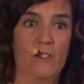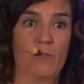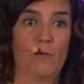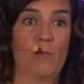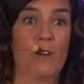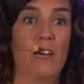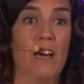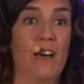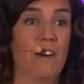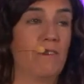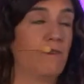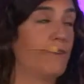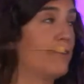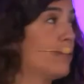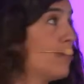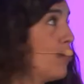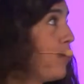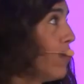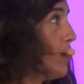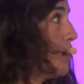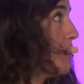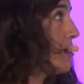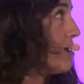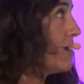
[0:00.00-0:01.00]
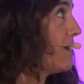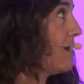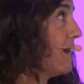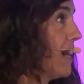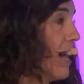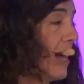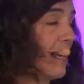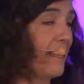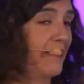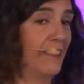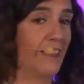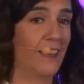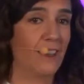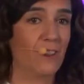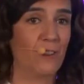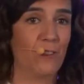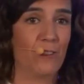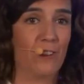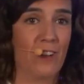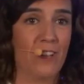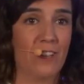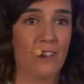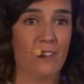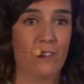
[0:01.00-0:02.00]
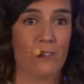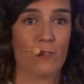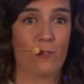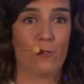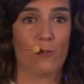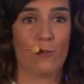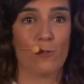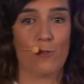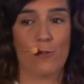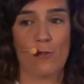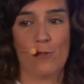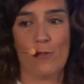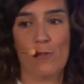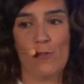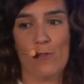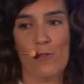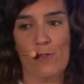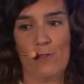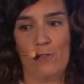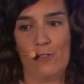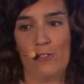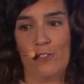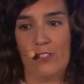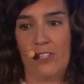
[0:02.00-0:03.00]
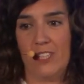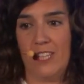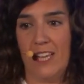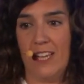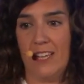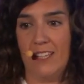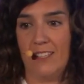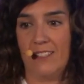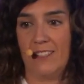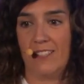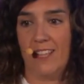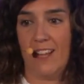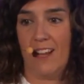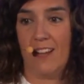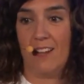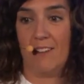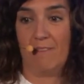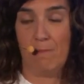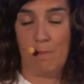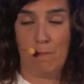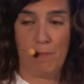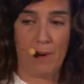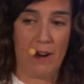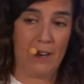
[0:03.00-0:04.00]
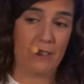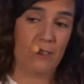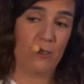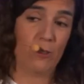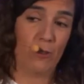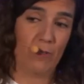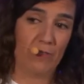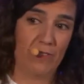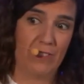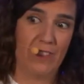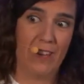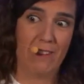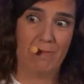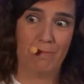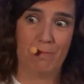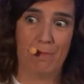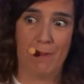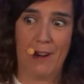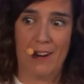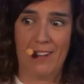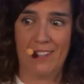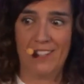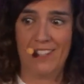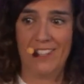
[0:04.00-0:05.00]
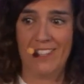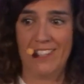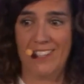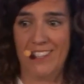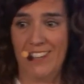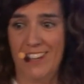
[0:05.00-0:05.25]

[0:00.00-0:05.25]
we have tools like Dekorate to take that part of that burden